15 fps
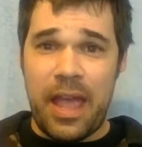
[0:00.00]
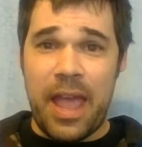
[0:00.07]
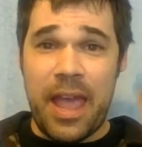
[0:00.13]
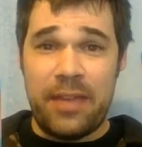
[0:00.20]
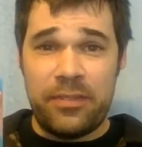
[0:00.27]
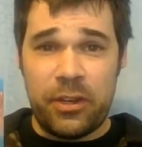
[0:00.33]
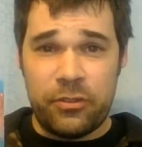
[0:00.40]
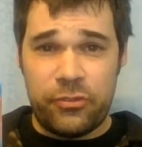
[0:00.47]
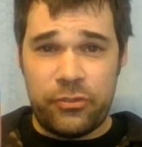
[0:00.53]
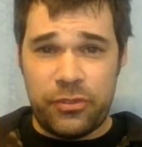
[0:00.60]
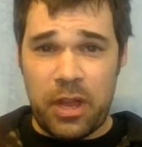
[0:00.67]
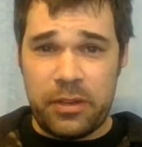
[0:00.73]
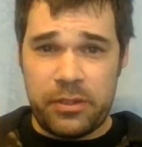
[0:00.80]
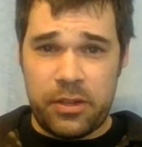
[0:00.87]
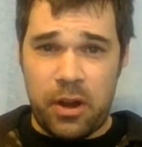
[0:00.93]
and their
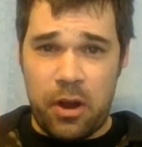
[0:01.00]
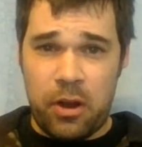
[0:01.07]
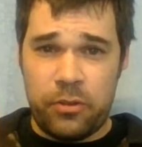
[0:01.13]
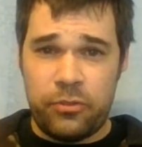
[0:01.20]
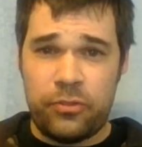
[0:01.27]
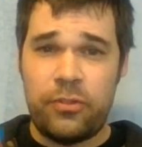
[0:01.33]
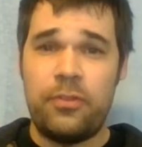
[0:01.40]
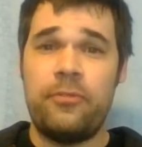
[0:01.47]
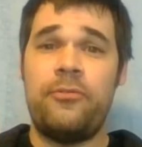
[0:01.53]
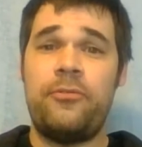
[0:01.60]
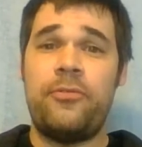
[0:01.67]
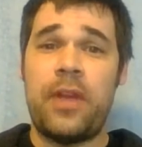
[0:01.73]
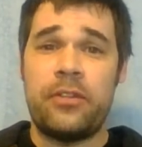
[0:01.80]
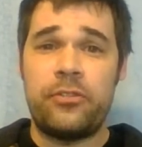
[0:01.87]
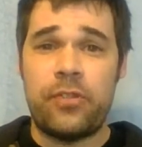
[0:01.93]
stunt cards
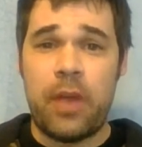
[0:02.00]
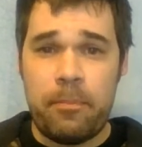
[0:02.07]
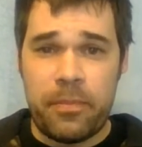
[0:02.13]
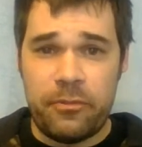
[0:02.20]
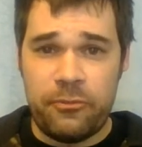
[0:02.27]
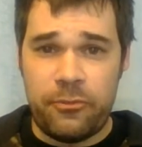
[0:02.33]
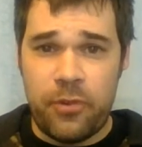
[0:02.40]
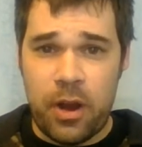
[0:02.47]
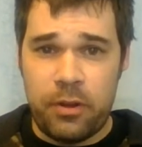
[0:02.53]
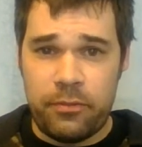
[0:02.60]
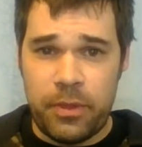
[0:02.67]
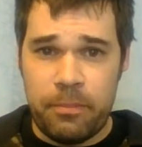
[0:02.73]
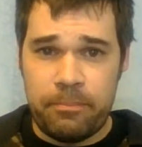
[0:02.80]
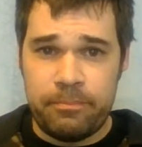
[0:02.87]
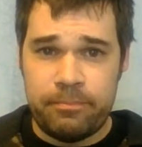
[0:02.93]
face up in front of
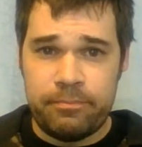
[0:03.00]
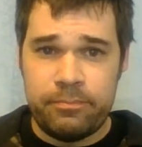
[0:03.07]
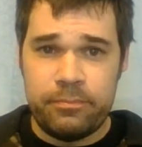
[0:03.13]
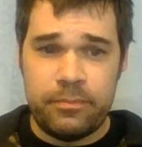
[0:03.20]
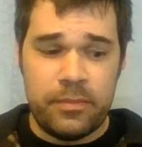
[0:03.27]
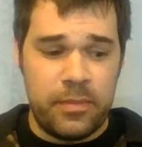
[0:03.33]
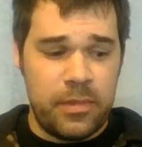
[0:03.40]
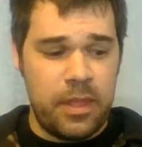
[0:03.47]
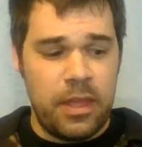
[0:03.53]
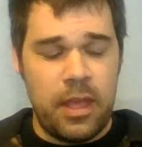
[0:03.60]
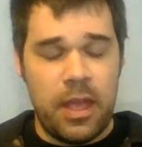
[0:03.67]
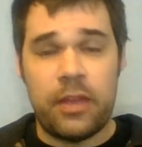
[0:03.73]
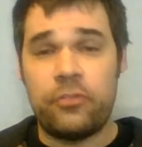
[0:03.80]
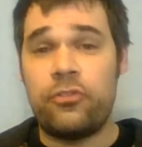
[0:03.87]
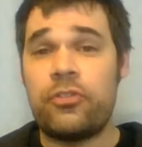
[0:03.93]
them
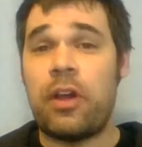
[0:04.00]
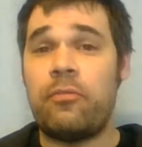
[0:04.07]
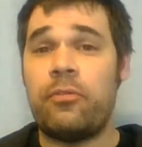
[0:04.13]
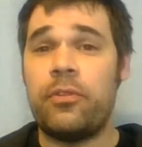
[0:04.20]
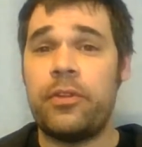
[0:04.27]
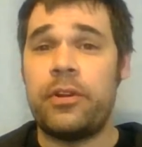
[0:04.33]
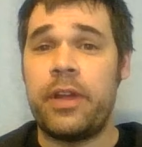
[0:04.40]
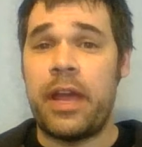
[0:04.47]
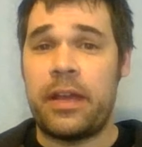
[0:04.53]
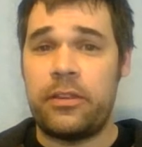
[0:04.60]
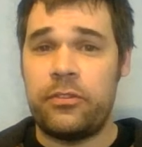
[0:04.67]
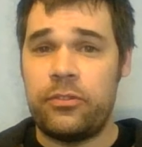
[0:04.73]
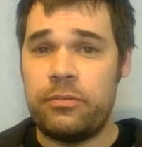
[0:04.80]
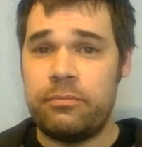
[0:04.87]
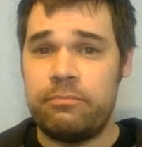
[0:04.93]
and shuffle their
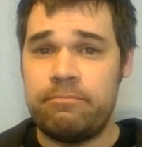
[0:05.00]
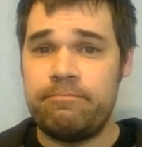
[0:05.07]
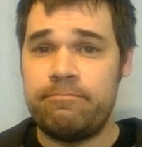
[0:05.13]
decks.